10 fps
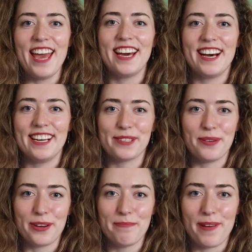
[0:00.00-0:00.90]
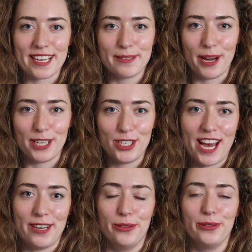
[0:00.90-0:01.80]
Hey guys, and welcome back to my
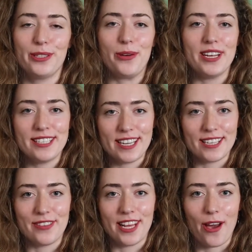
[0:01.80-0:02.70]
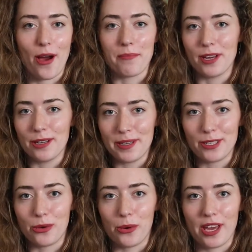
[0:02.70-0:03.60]
channel. So in today's video, I'm going to be
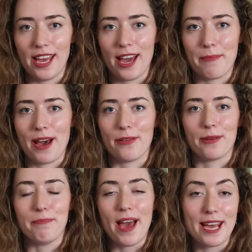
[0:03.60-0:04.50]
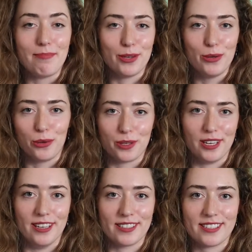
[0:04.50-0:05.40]
talking about the paper
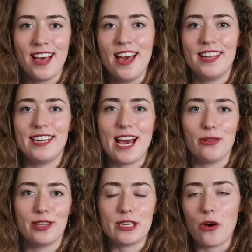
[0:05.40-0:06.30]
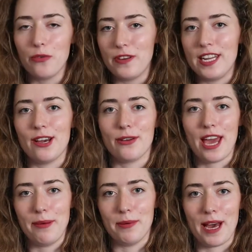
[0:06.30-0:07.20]
nautilus. Now, this whole video
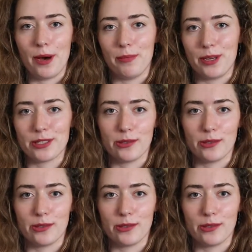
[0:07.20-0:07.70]
came about because